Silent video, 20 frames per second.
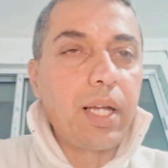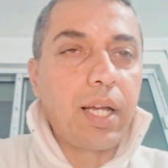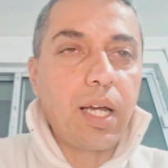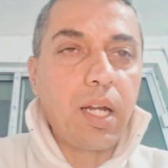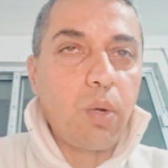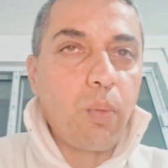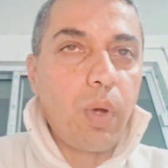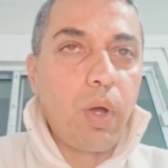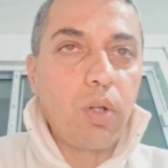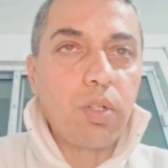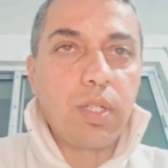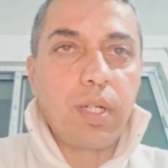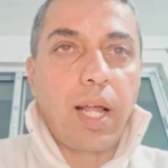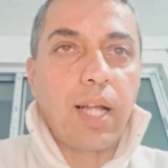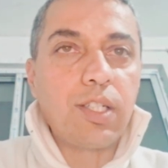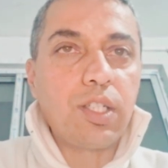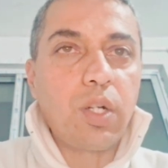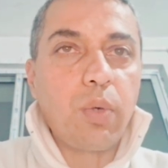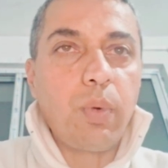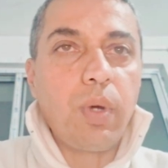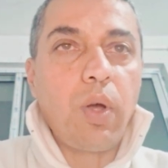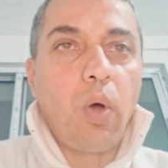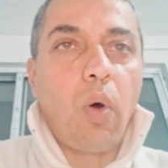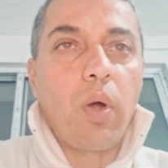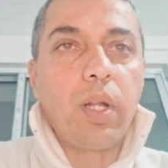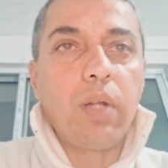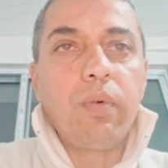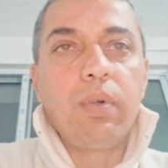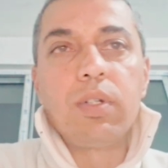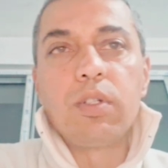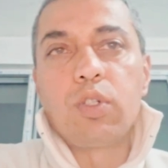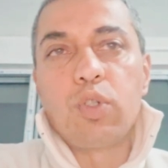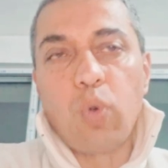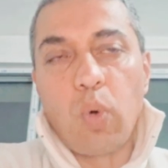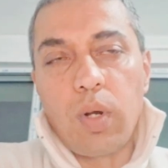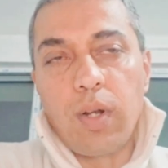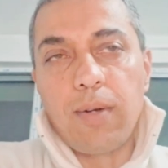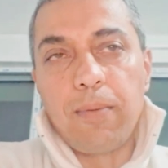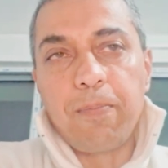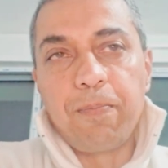taken away or snatched away or even
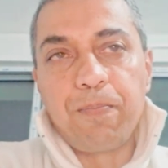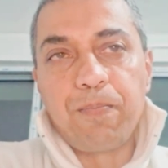stolen